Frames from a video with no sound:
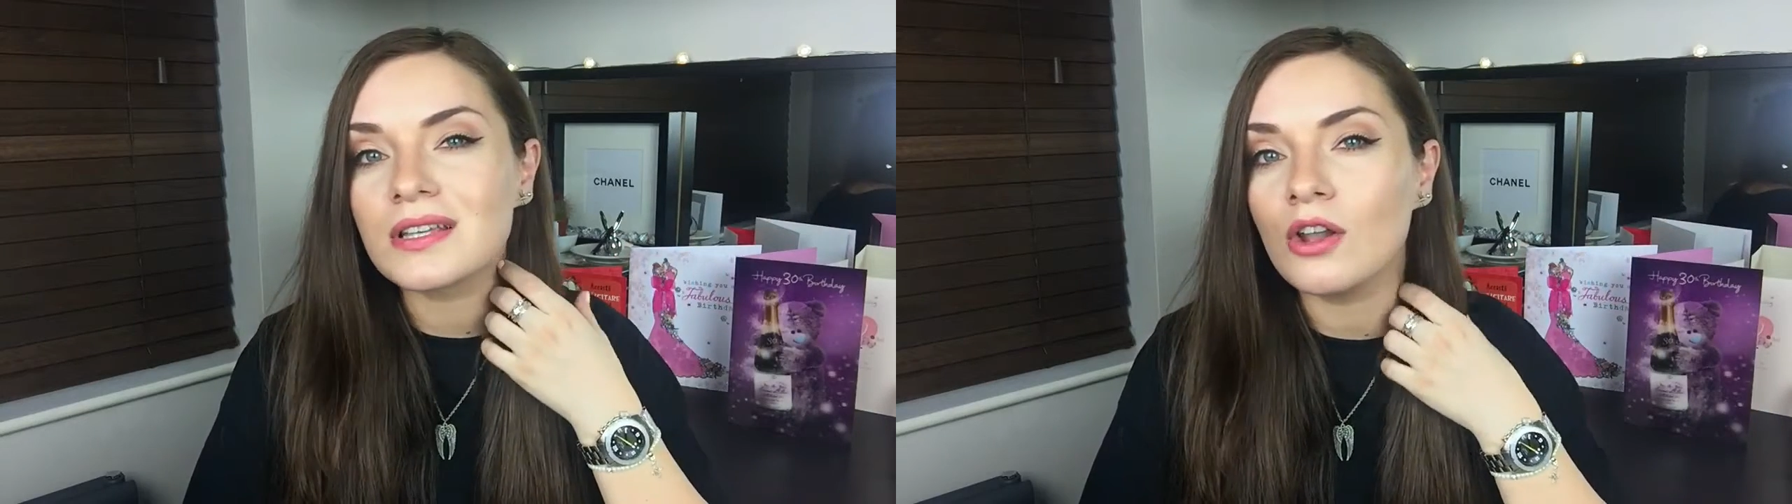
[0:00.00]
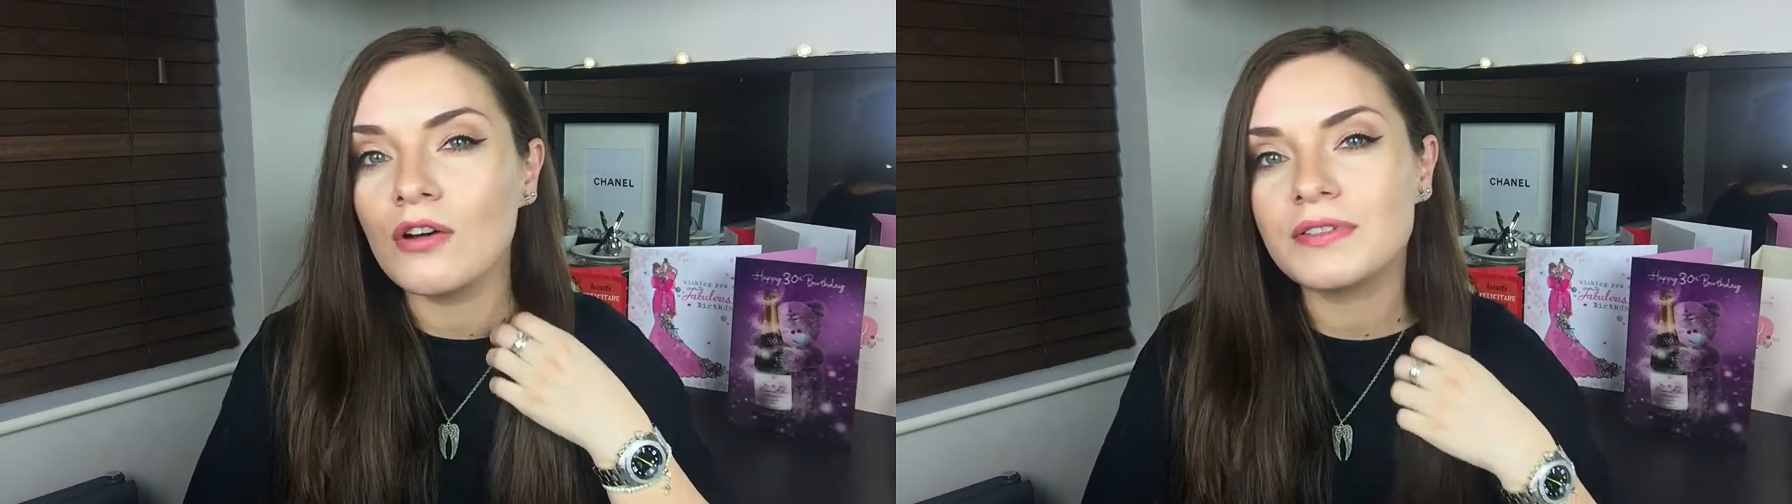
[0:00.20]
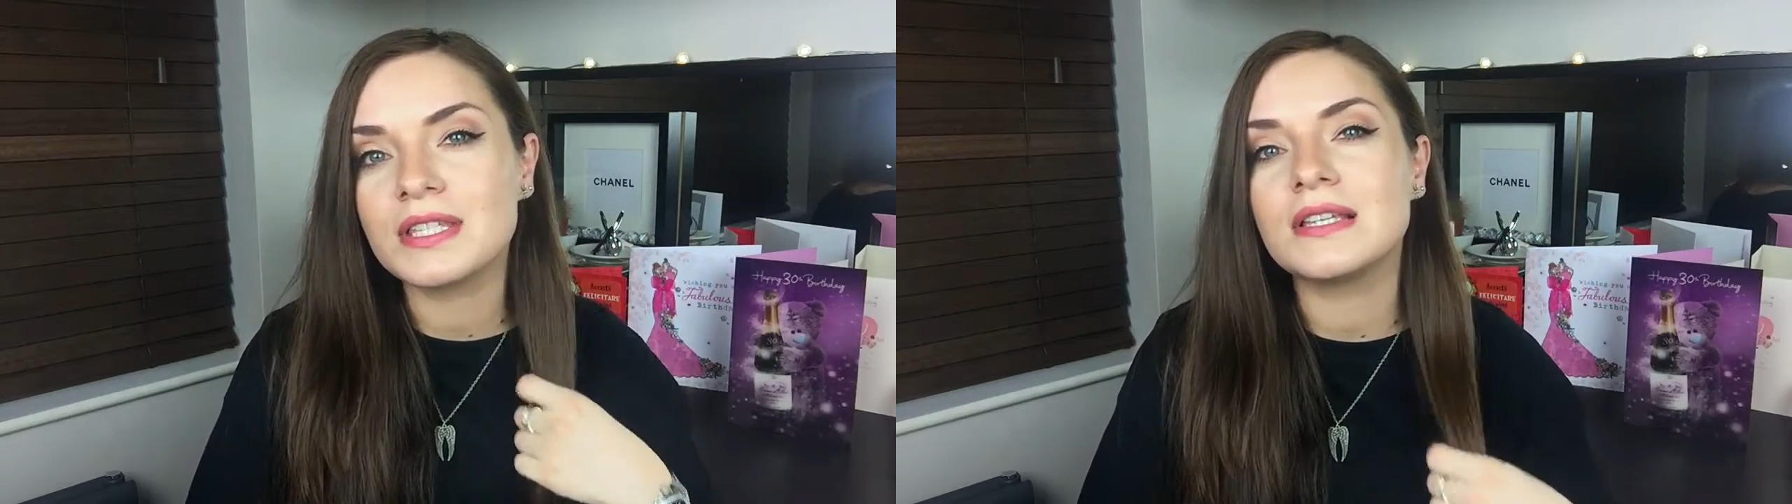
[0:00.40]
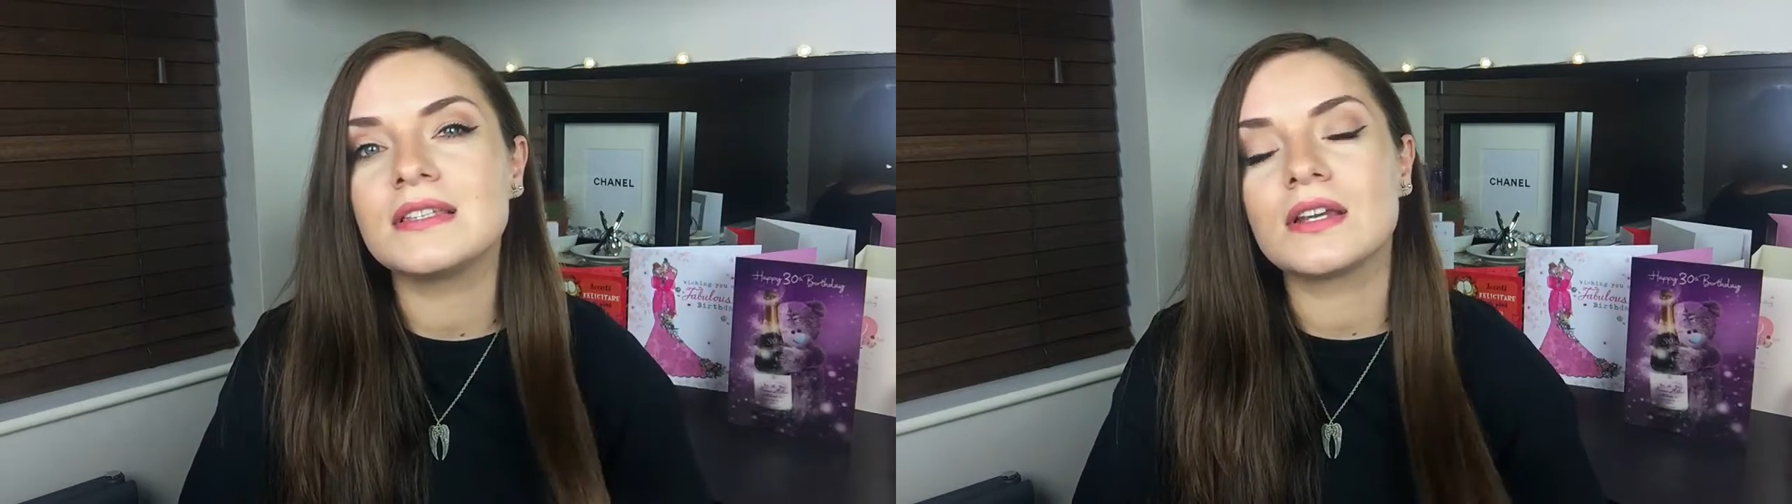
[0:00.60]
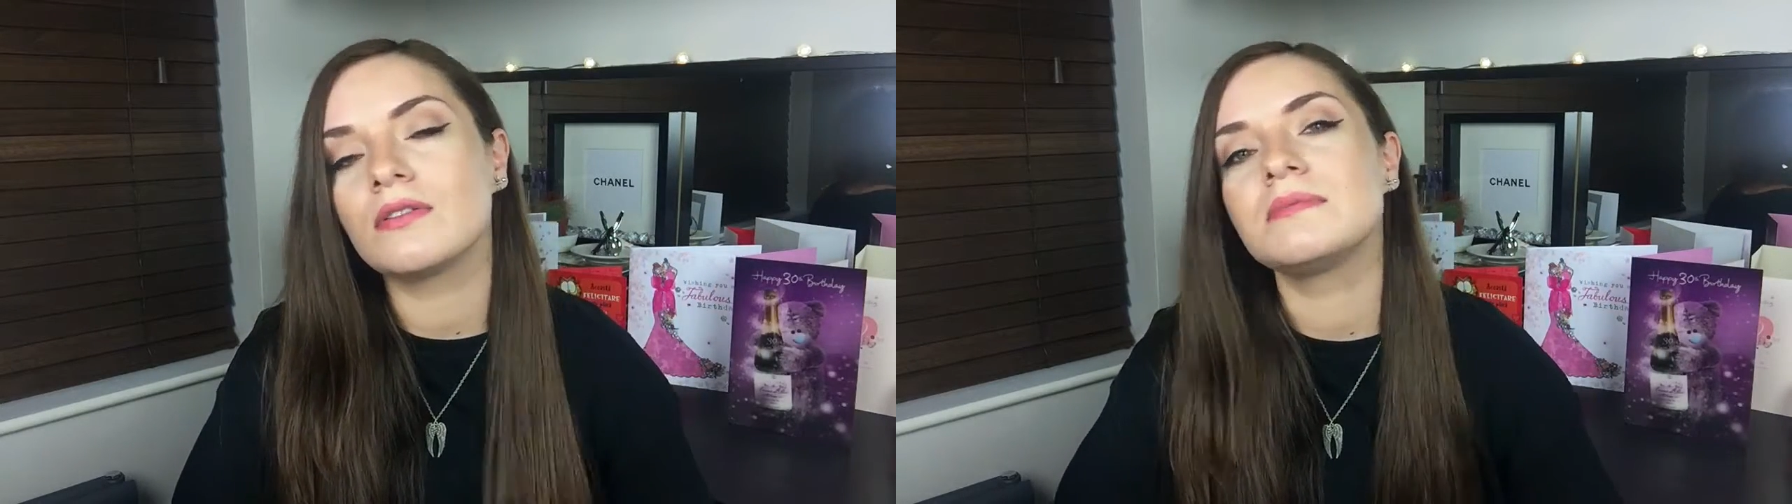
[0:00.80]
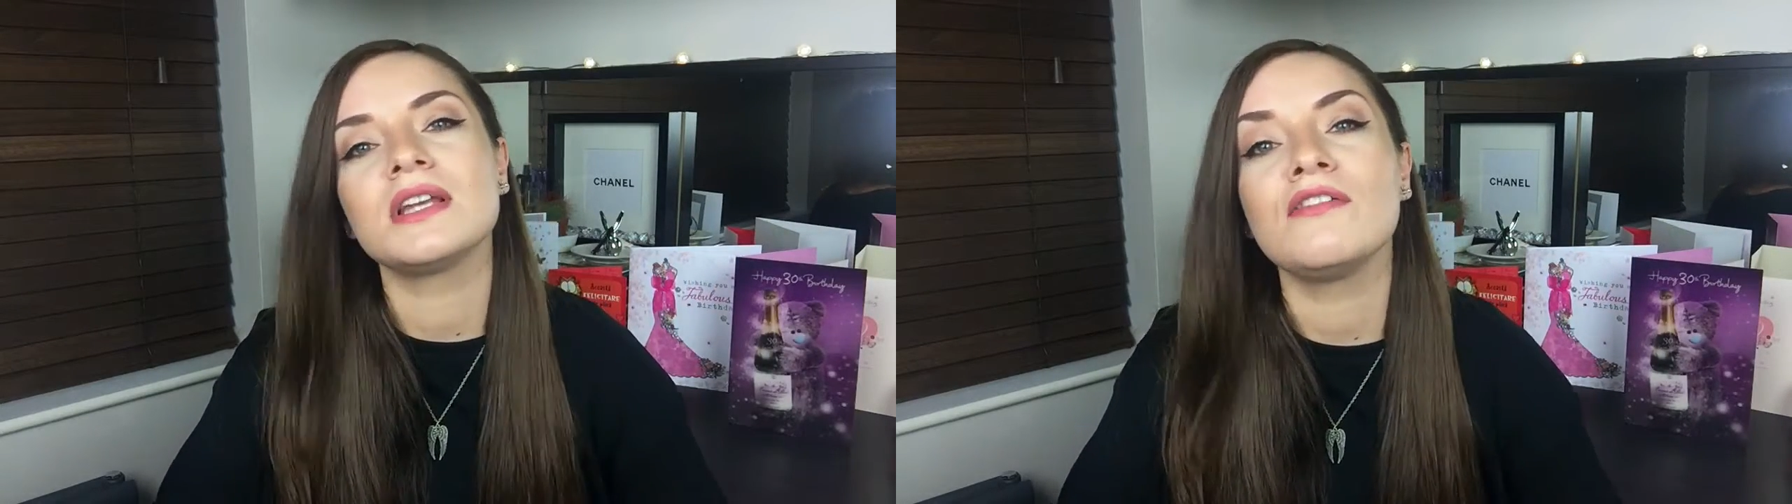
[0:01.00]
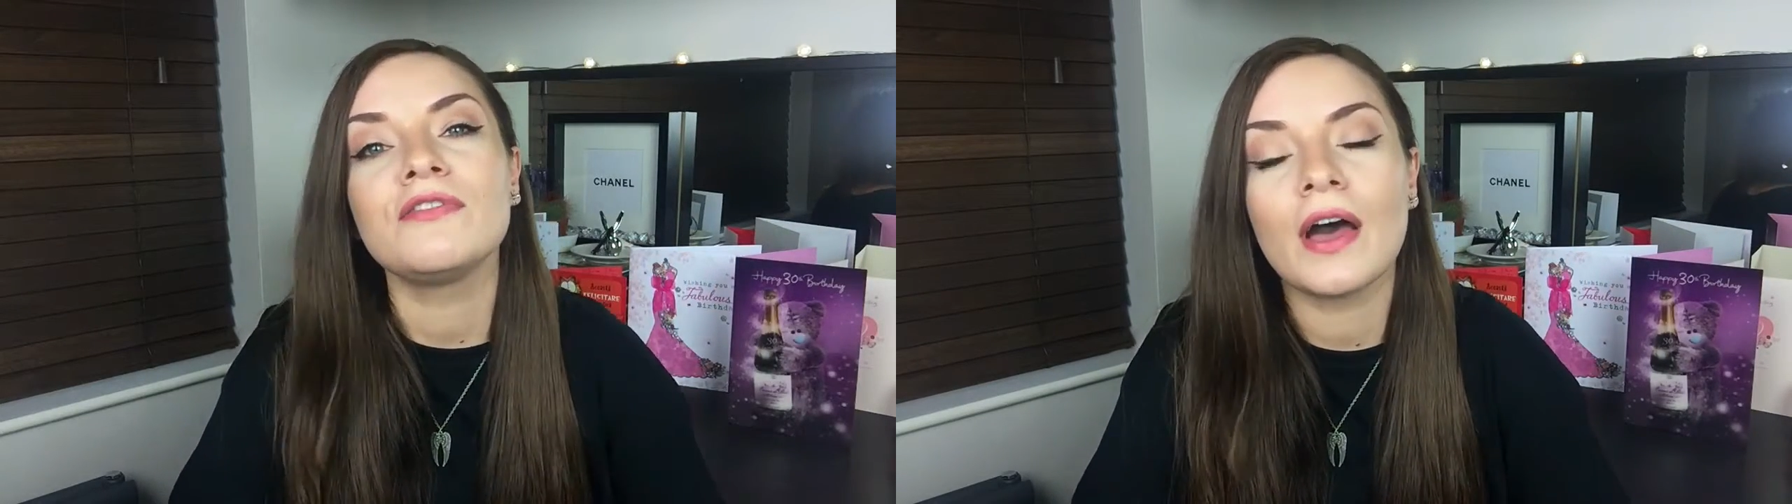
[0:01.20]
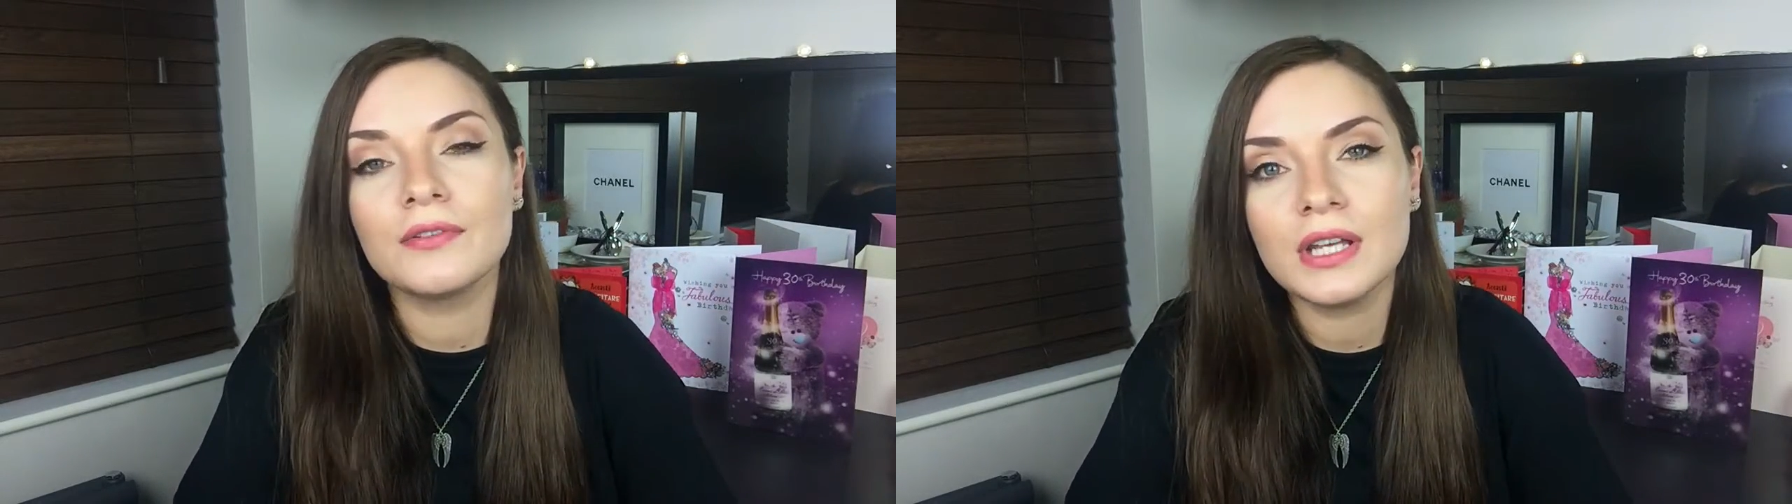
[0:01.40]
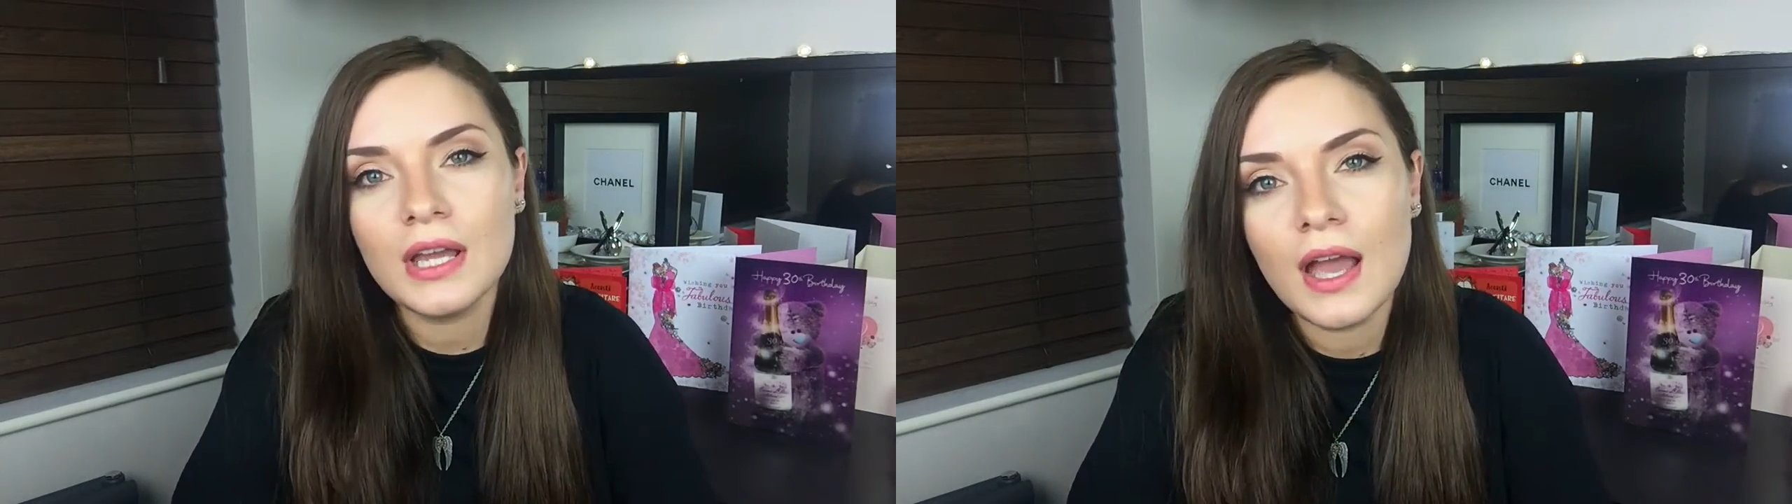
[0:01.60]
A lot of CC creams I found,